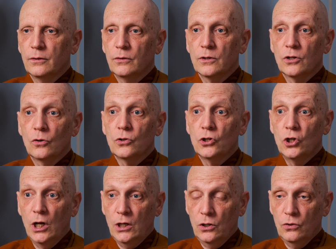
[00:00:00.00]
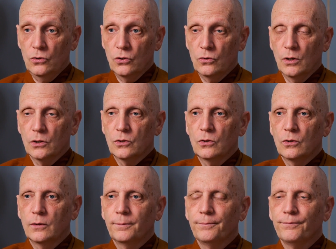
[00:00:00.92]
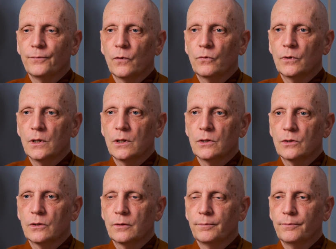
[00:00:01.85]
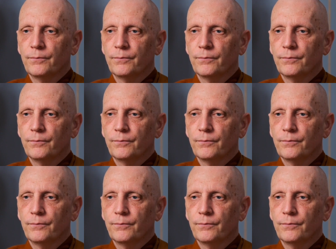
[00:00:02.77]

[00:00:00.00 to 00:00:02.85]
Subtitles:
There is no gender structure for this.